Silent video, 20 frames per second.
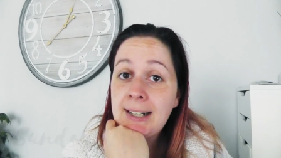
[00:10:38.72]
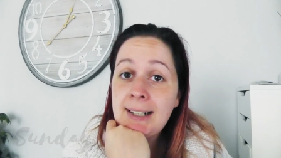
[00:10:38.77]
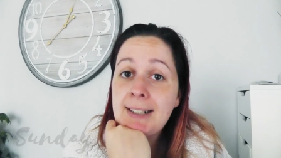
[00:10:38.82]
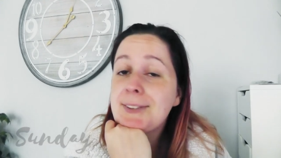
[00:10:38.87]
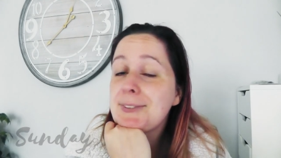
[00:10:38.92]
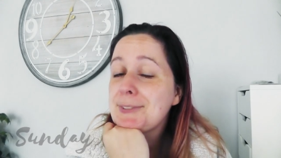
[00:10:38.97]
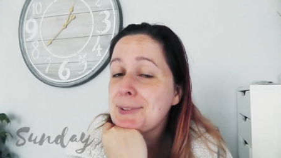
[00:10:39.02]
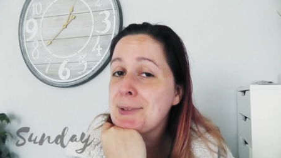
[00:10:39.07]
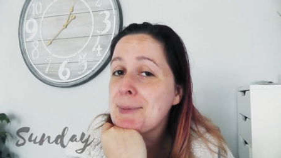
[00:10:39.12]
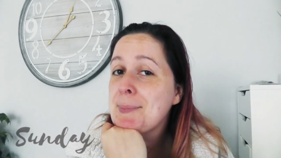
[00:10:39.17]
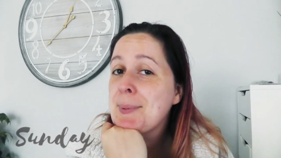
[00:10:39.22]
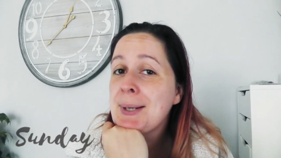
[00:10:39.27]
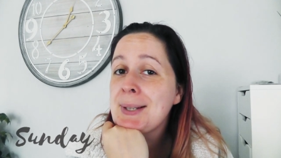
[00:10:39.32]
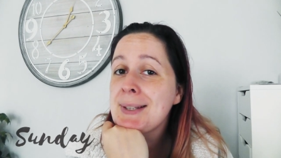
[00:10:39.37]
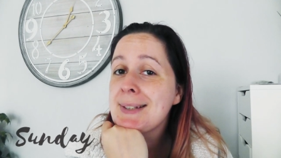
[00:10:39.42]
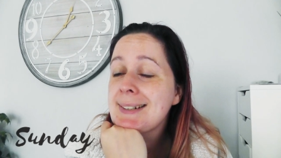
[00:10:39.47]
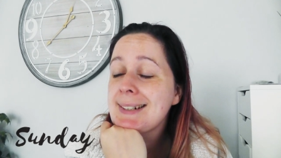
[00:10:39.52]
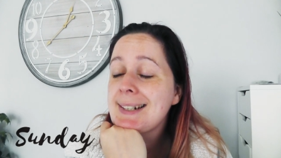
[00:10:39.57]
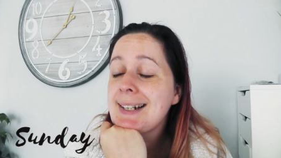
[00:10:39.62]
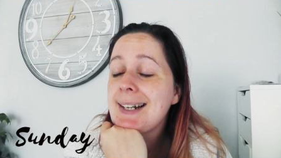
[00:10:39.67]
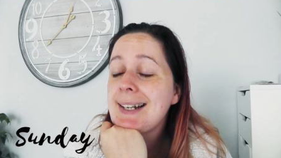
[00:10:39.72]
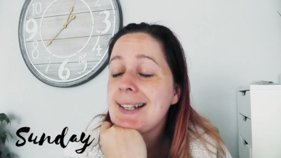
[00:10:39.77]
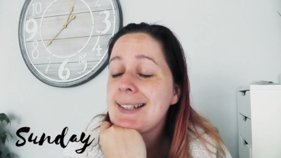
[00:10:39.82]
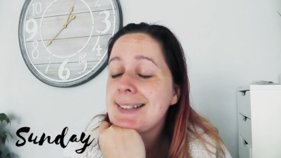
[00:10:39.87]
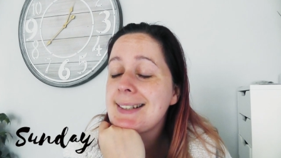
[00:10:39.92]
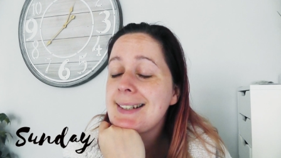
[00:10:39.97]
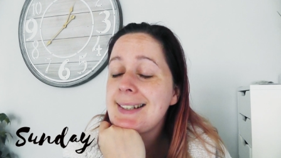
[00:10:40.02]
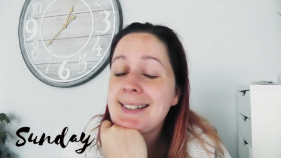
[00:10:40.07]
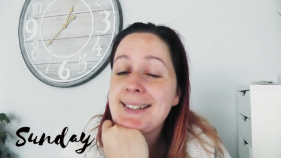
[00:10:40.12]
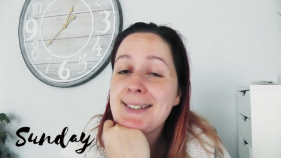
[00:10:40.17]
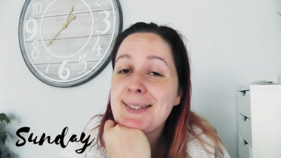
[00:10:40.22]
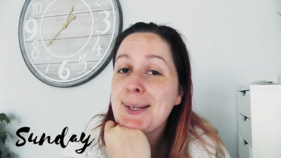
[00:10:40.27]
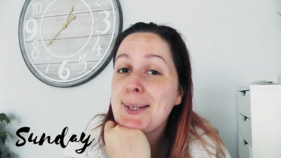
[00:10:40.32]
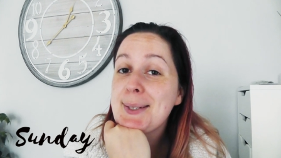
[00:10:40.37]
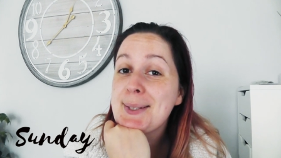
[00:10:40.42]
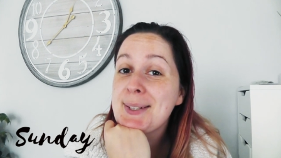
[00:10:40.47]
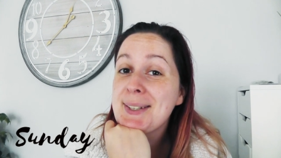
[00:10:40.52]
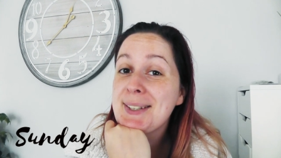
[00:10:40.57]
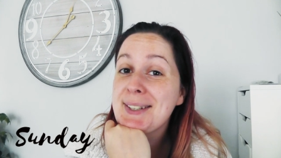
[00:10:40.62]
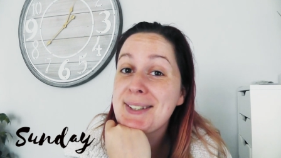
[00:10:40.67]
I have to apologise, it is
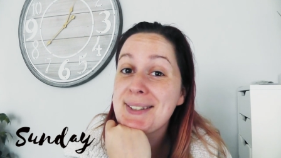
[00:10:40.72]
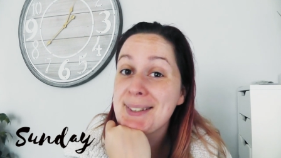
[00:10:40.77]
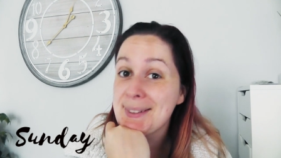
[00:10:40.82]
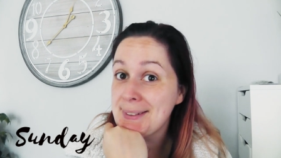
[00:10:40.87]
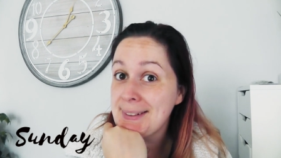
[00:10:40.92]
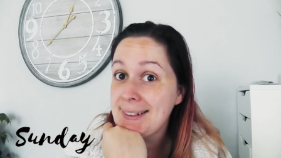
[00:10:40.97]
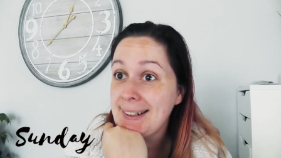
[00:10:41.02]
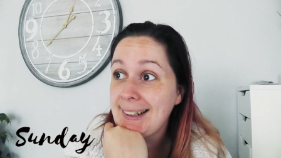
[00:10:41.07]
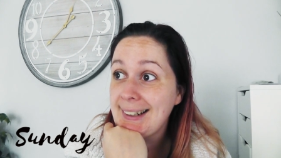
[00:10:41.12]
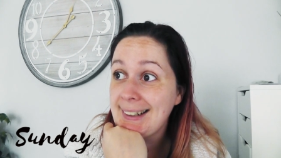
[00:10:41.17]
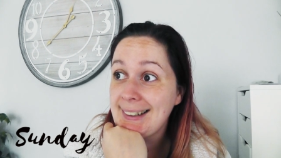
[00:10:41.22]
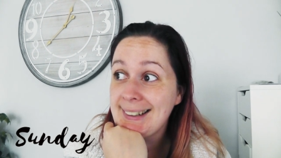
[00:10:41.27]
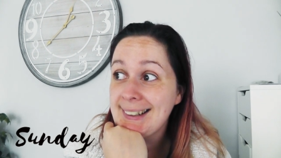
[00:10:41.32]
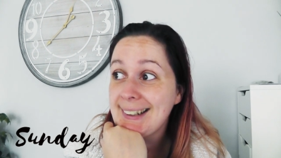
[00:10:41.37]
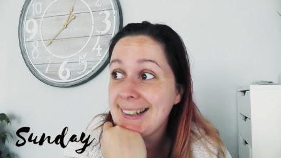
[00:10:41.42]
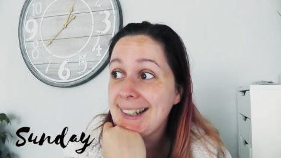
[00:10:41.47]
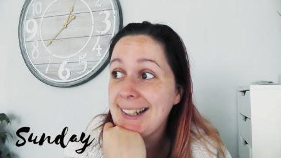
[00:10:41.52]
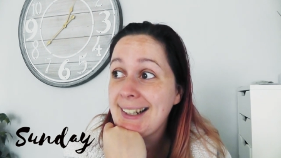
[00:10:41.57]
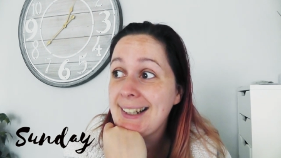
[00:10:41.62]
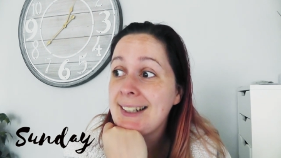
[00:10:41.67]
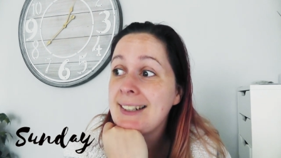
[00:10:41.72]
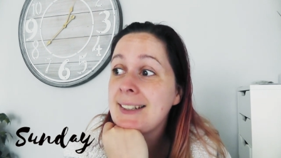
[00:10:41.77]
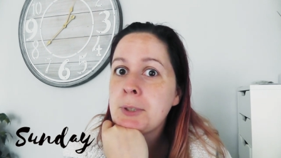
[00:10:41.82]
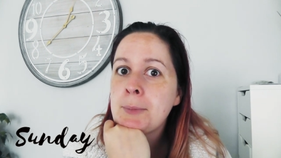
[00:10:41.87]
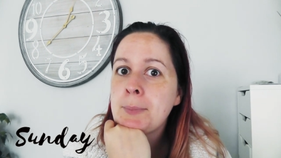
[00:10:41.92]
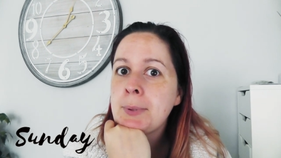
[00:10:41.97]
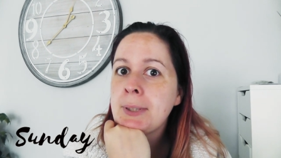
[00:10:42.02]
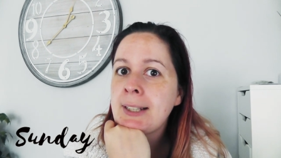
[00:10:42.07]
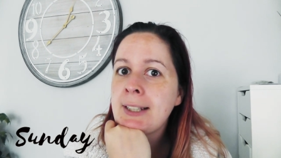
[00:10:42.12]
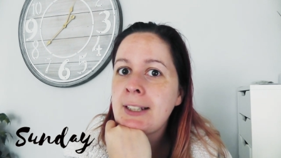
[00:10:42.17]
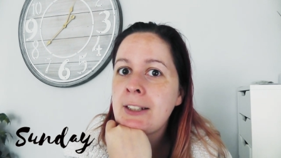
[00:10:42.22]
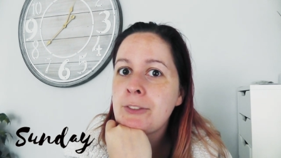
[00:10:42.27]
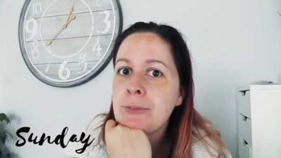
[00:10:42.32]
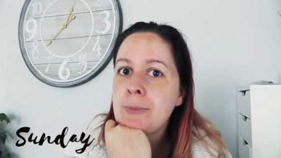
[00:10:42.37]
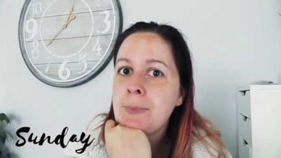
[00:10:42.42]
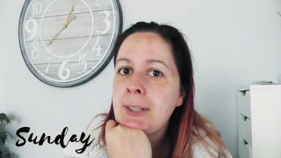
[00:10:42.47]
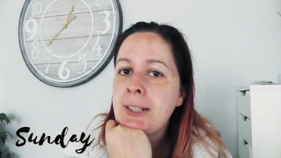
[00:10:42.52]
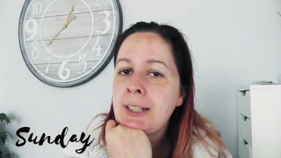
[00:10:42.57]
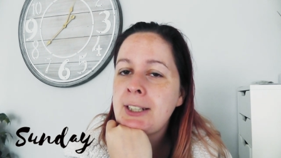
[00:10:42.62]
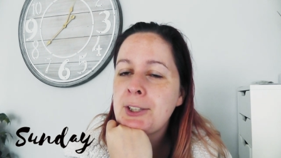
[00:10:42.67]
actually Sunday today, but believe
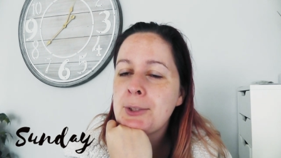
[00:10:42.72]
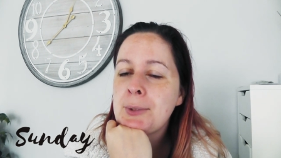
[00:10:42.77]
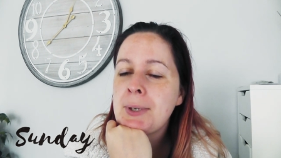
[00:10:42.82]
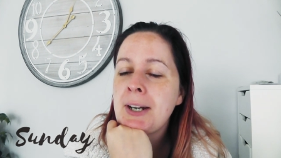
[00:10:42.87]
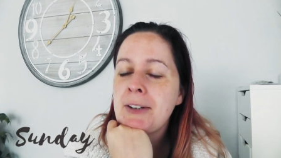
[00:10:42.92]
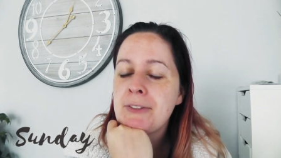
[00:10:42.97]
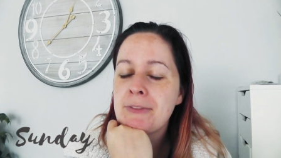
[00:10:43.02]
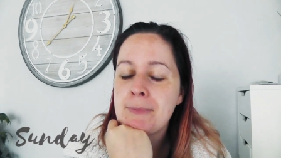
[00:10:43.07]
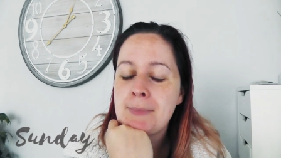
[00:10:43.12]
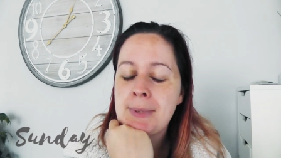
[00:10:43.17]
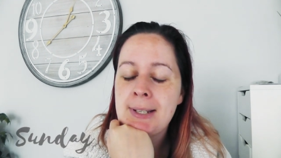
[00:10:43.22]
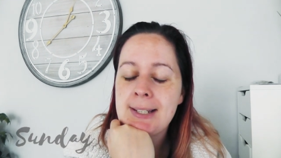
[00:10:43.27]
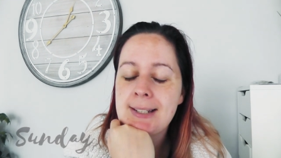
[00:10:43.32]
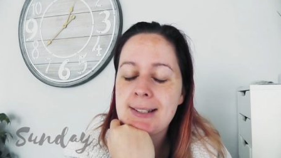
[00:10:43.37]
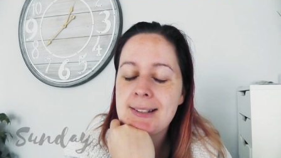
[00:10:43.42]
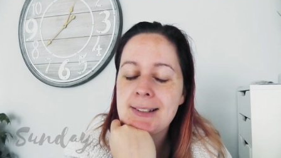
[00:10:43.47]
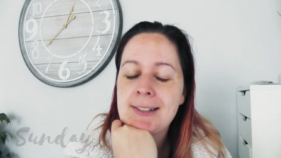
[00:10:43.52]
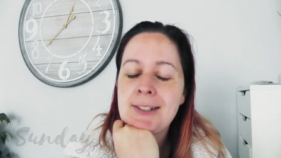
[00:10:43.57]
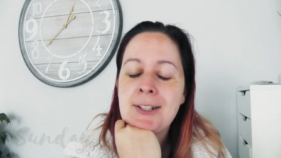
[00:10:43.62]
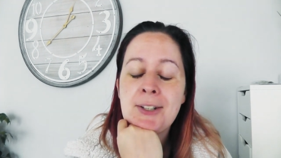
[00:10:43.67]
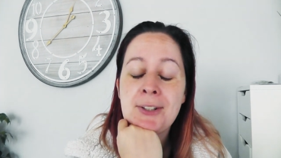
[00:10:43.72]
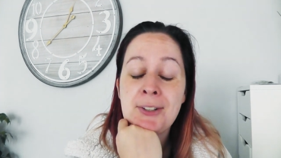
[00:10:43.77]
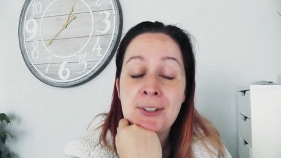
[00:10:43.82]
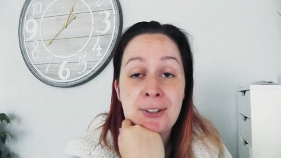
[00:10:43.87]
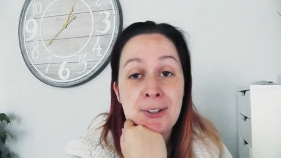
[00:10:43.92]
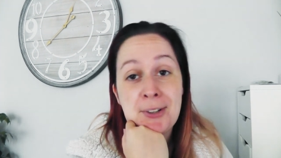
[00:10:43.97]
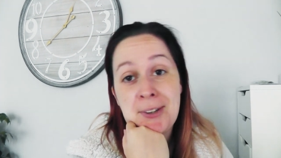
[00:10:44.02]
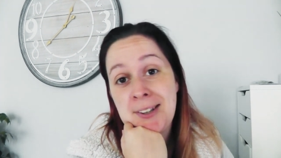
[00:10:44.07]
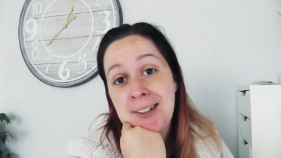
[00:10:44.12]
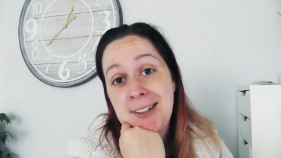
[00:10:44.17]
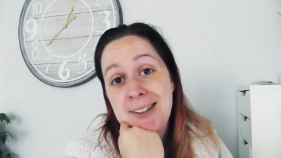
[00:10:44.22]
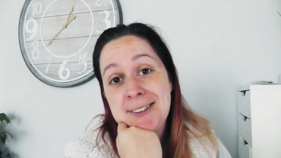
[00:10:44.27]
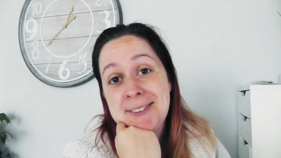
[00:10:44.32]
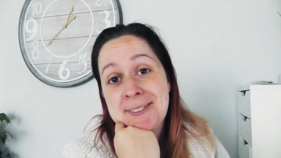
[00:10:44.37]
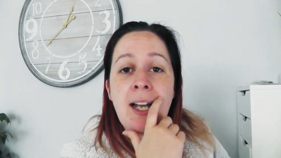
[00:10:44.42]
me, you have missed nothing.